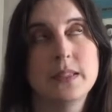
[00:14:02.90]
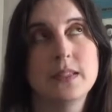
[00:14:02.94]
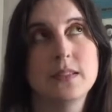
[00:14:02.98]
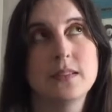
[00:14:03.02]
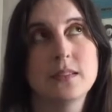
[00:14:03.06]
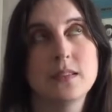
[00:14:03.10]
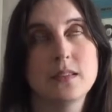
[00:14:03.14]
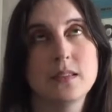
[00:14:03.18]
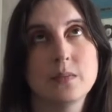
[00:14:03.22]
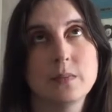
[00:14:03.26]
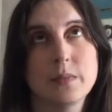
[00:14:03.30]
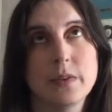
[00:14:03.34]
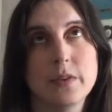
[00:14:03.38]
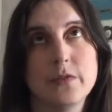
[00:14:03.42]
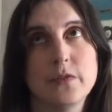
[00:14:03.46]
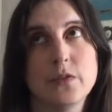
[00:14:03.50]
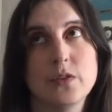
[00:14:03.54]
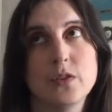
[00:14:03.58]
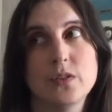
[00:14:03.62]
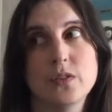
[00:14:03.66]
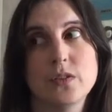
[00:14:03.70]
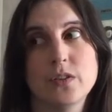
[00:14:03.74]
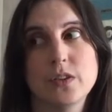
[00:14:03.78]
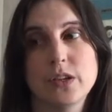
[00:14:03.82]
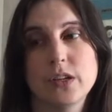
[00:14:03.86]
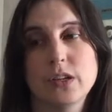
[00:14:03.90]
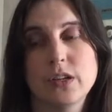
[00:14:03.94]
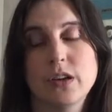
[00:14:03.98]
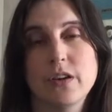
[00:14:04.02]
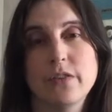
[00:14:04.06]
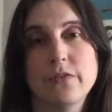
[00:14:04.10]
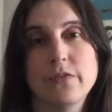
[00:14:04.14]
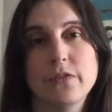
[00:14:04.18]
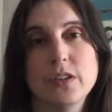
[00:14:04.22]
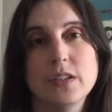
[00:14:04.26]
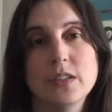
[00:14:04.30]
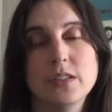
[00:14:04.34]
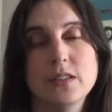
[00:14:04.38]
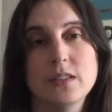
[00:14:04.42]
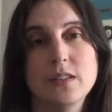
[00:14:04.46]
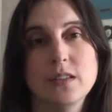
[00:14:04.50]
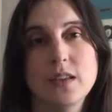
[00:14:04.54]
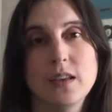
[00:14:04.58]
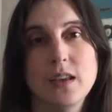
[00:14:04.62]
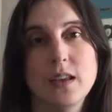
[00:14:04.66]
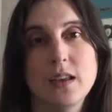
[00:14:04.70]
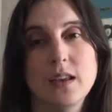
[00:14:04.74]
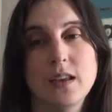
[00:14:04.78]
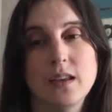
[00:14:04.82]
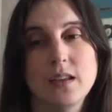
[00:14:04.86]
but this is my first art conference,
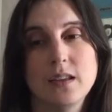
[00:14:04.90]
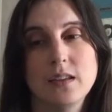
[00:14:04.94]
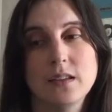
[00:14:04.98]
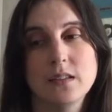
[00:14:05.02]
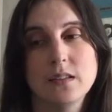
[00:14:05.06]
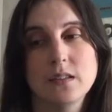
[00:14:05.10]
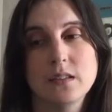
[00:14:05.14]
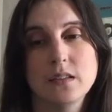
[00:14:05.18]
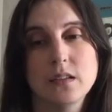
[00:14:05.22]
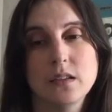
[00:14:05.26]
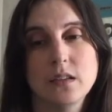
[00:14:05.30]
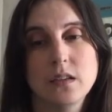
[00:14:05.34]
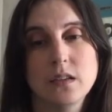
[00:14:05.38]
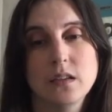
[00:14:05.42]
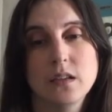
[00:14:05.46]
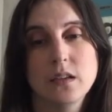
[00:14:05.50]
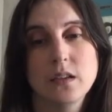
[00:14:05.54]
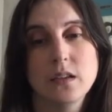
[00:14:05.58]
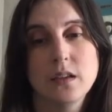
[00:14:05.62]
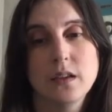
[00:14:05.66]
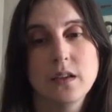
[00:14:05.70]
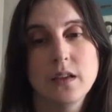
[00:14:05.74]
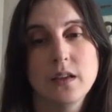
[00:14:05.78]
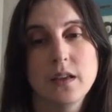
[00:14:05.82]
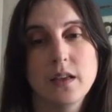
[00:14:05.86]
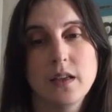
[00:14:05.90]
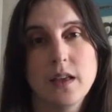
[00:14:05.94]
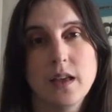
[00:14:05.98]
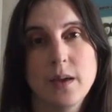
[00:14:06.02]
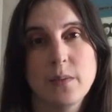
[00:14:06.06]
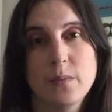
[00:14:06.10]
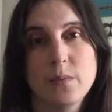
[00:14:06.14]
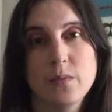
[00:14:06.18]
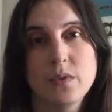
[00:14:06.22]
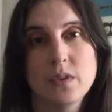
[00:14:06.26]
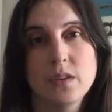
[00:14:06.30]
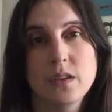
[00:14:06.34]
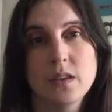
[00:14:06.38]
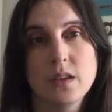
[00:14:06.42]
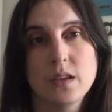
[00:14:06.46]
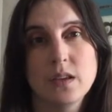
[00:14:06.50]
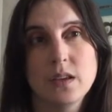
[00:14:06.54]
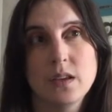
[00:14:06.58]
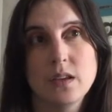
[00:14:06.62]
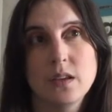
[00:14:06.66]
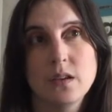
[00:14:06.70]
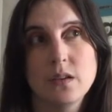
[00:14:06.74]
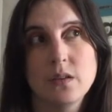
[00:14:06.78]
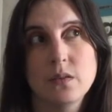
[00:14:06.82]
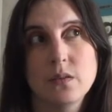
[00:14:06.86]
and I'm
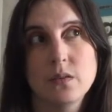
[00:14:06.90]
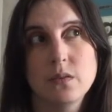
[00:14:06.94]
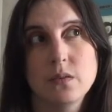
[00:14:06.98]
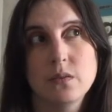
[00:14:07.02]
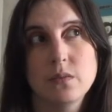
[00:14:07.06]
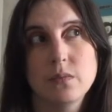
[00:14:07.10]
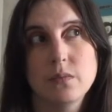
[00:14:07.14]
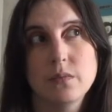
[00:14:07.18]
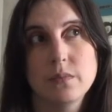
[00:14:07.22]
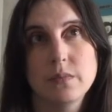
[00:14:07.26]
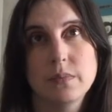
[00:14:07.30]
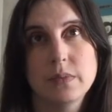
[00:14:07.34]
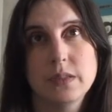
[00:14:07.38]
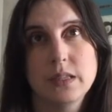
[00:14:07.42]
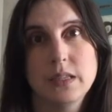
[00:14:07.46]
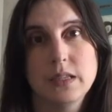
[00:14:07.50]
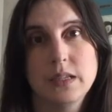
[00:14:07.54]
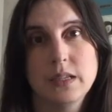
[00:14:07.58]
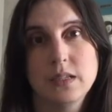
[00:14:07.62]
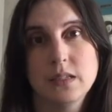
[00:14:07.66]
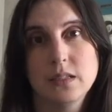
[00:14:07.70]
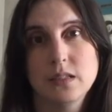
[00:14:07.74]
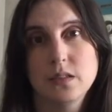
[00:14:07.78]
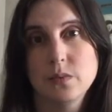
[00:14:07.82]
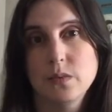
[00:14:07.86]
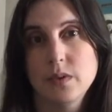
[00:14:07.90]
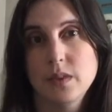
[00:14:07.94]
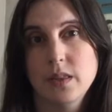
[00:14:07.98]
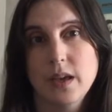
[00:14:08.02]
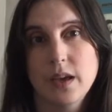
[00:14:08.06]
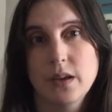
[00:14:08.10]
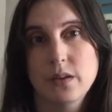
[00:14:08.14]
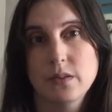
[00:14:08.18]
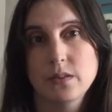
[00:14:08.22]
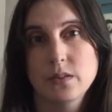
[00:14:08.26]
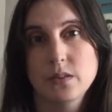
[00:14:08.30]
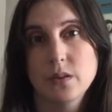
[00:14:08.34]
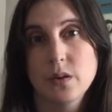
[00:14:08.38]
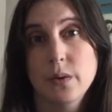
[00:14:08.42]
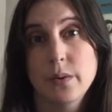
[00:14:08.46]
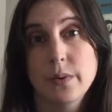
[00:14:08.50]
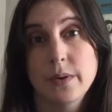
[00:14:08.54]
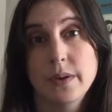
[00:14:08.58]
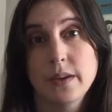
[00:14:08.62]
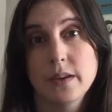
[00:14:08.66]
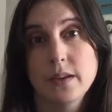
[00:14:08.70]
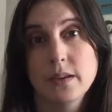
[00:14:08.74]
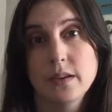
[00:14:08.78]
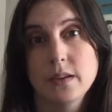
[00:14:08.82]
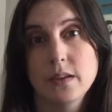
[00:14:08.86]
really pleased with how it's
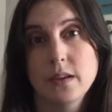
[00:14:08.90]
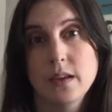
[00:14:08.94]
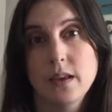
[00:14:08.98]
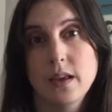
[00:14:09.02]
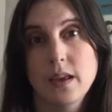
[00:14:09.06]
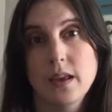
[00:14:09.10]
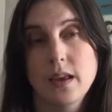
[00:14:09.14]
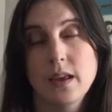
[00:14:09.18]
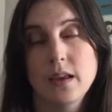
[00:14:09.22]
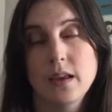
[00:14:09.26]
going,